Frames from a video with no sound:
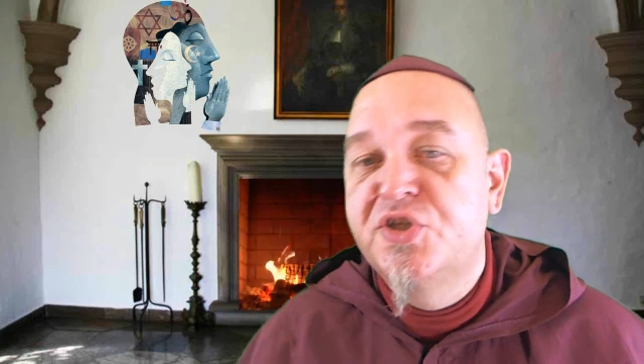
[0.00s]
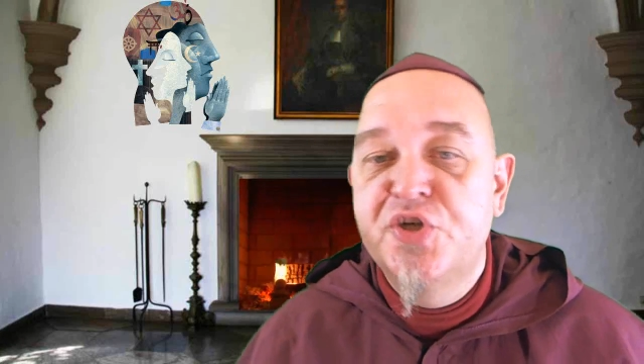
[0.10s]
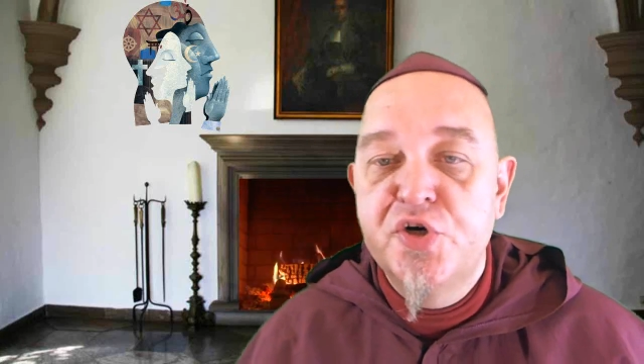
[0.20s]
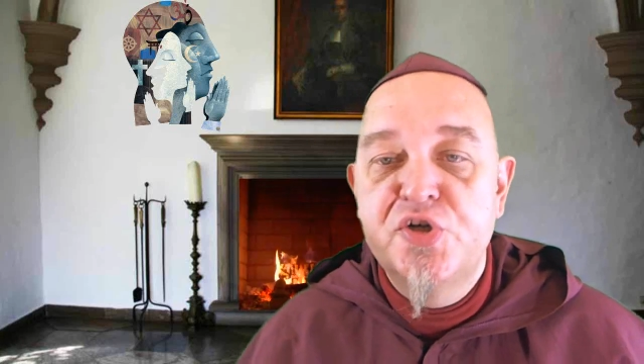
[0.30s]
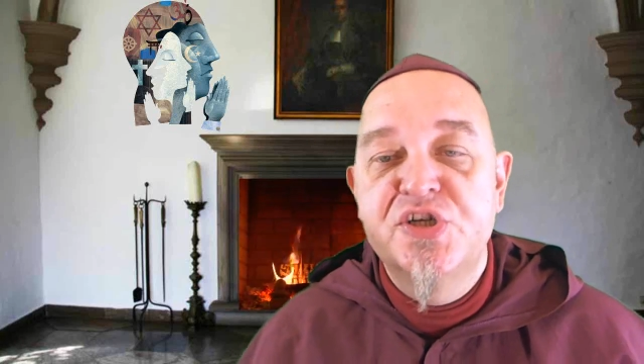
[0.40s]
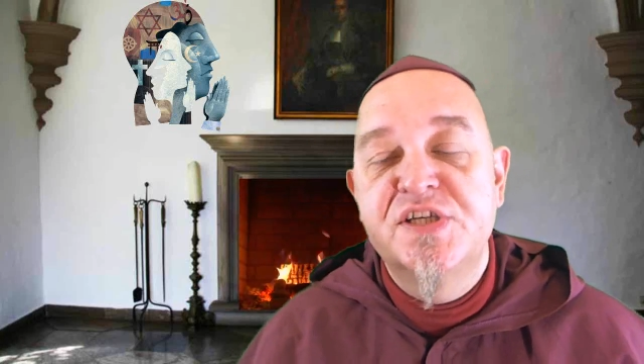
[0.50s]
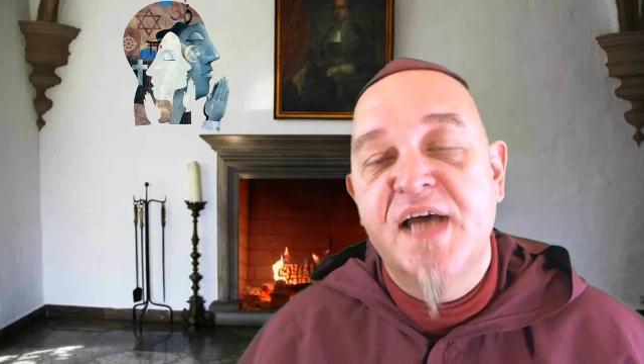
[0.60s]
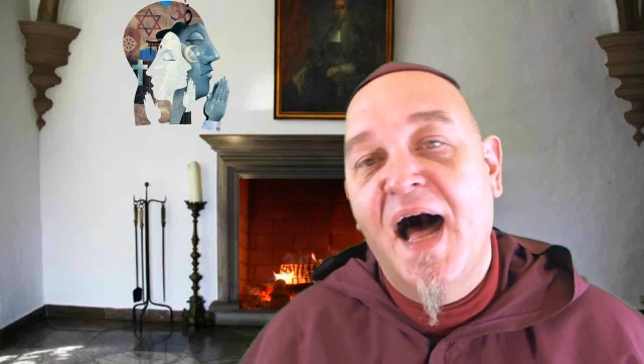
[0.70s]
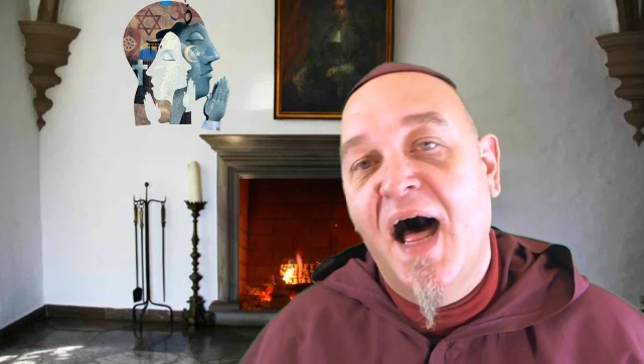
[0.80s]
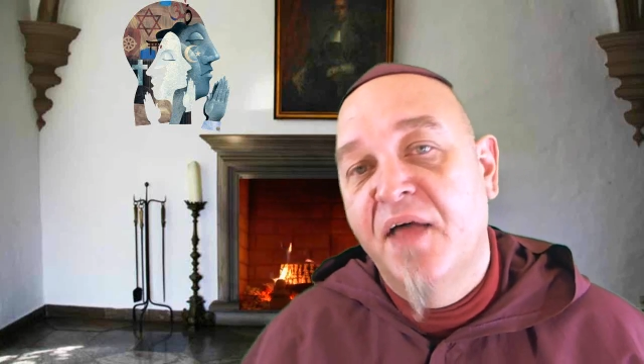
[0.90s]
churches
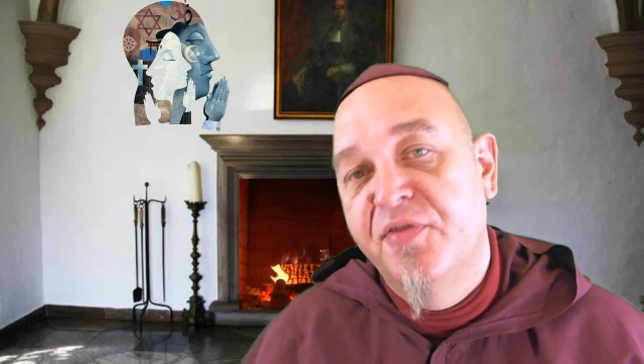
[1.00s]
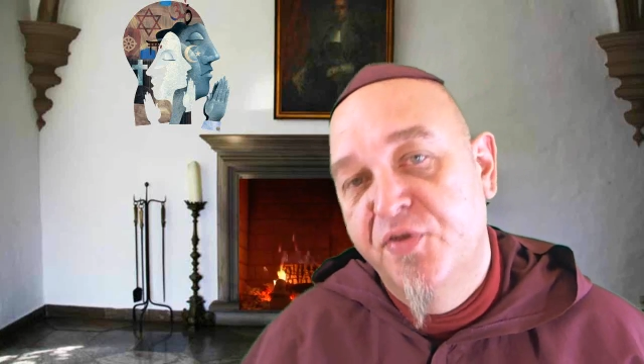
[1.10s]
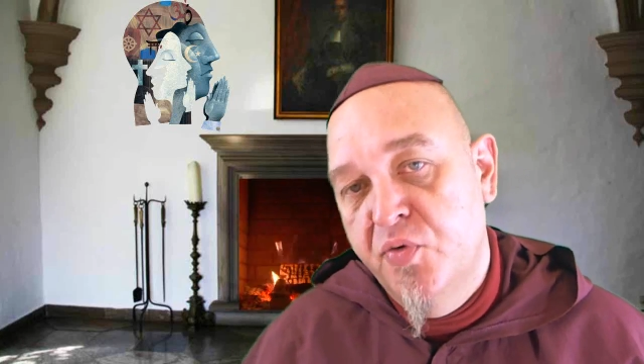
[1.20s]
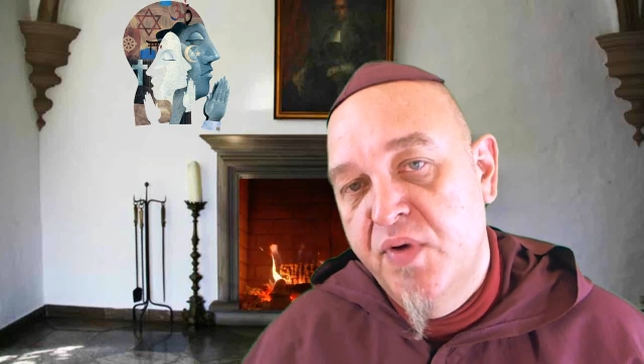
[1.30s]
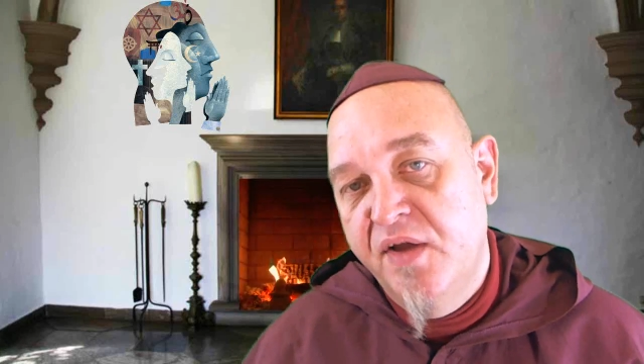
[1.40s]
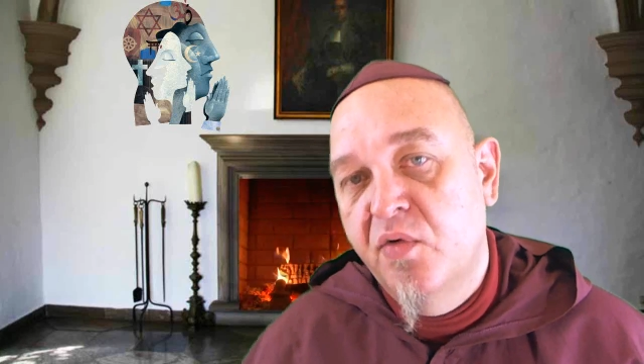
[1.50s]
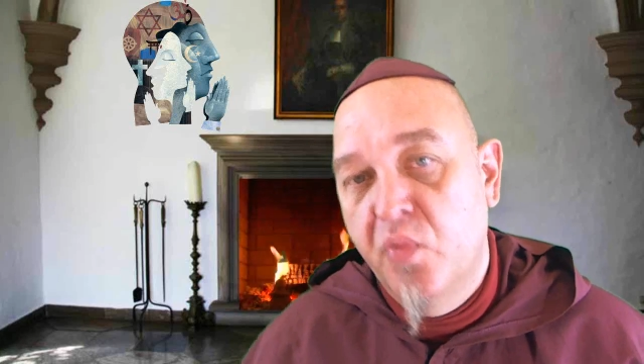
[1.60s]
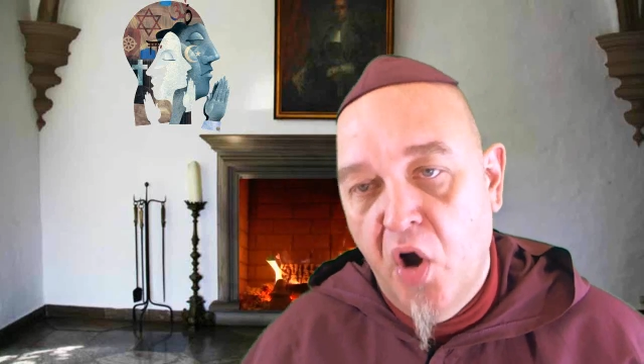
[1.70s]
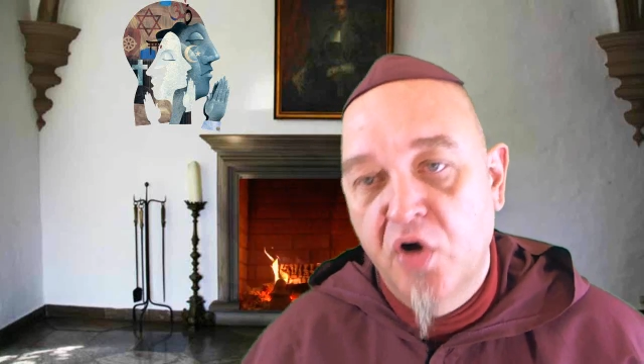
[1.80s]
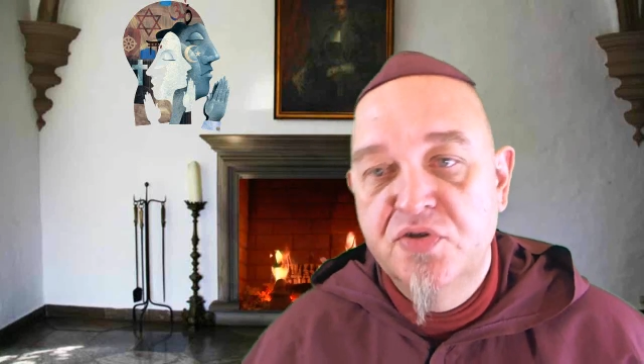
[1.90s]
are doing
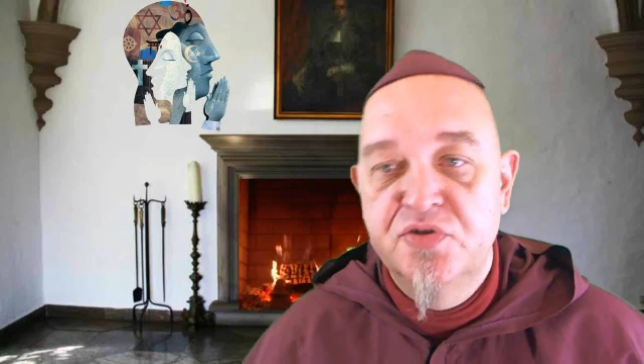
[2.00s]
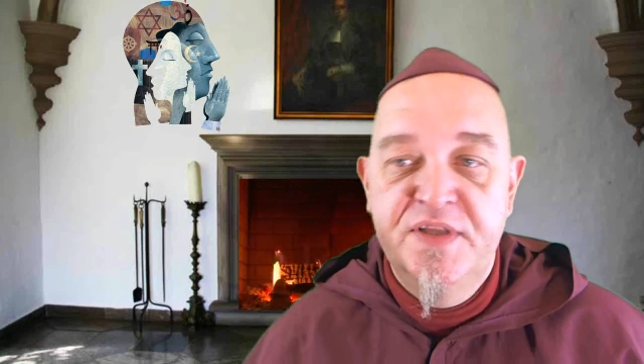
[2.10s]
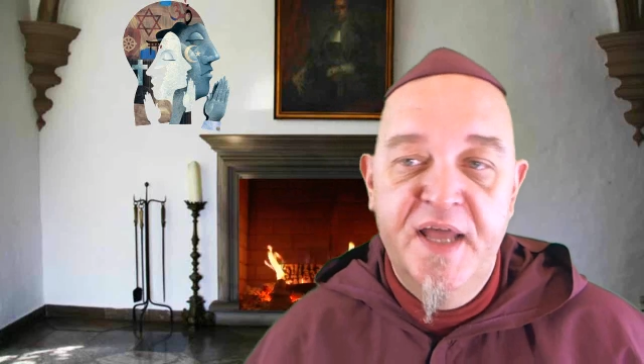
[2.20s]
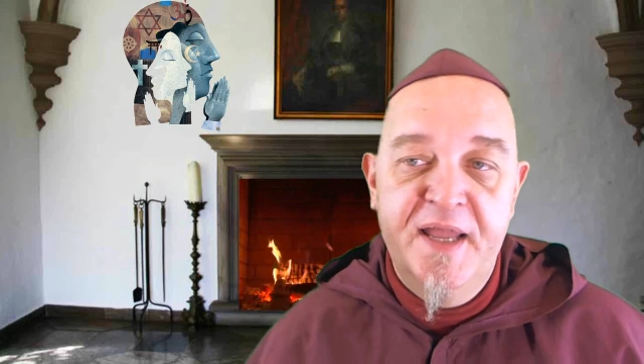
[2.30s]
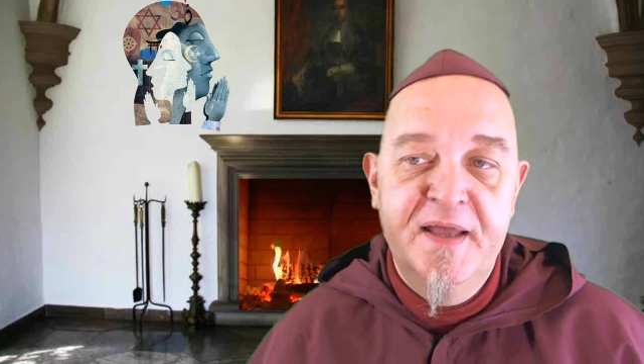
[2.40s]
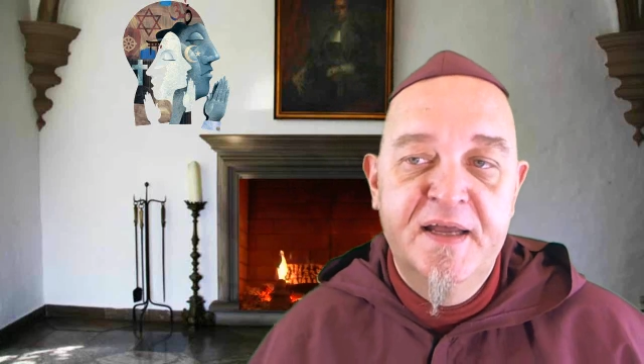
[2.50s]
wrong today.